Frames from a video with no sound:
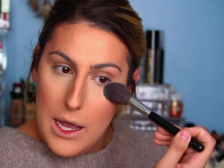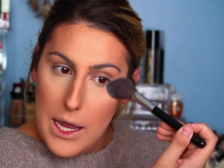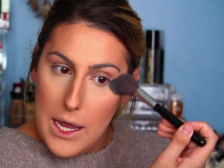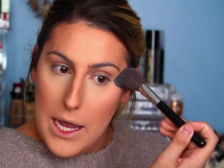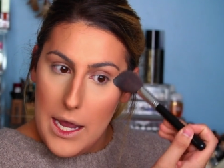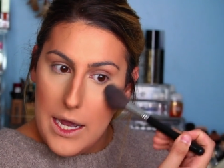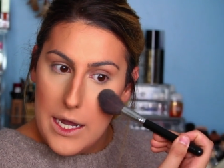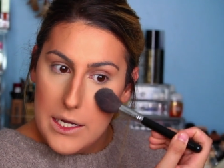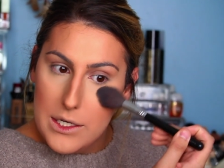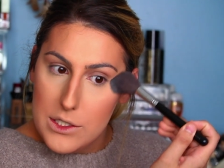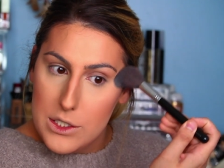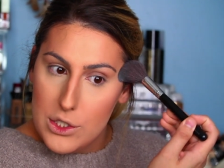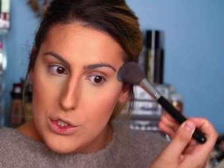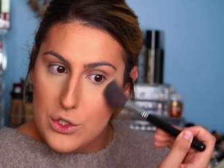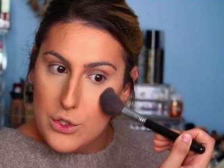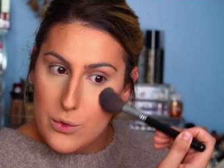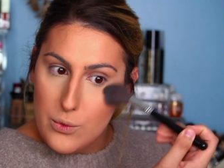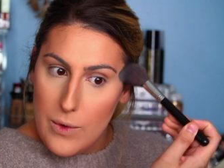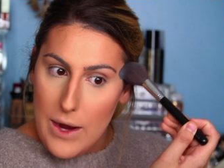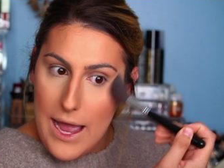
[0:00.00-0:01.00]
and
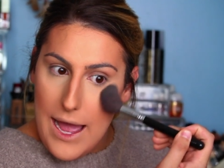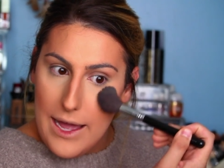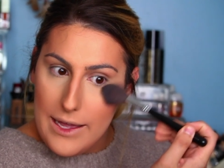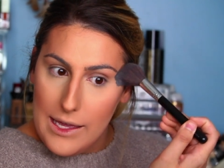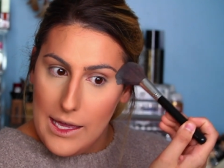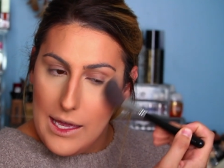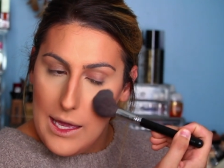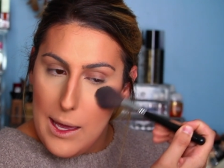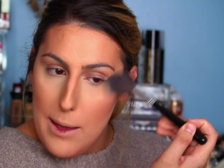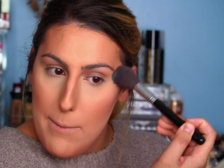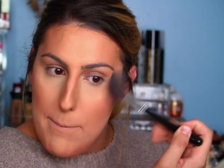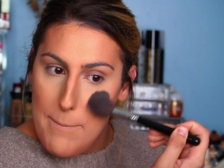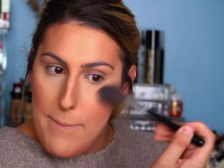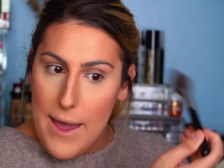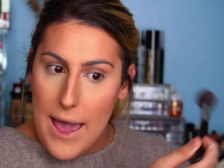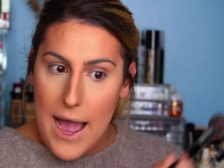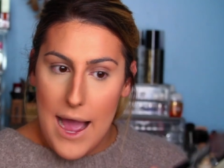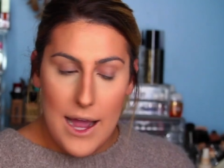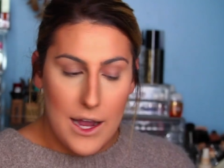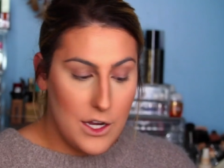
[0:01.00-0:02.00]
dragging it
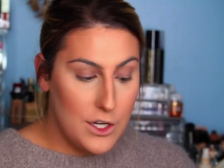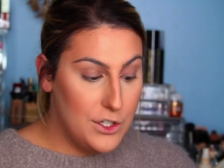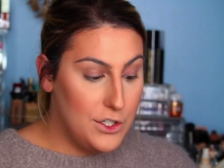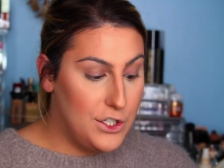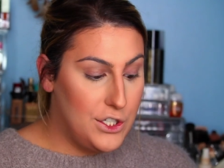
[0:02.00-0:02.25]
back